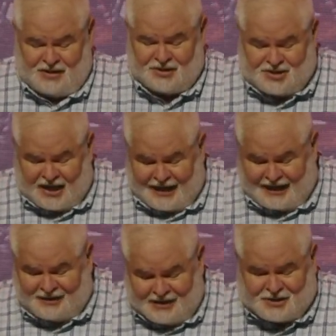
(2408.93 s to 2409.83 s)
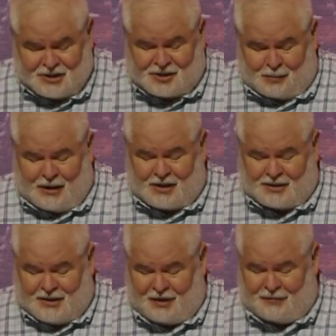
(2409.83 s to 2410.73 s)
saying, this is the blood of the
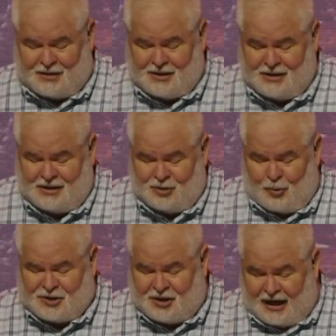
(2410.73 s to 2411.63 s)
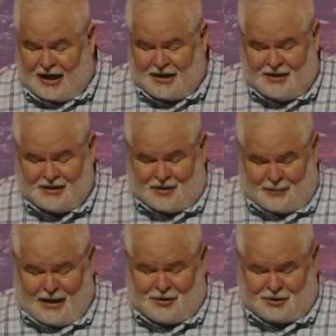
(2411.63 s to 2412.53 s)
covenant which God
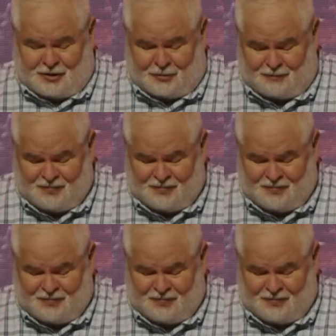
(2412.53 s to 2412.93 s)
commanded you.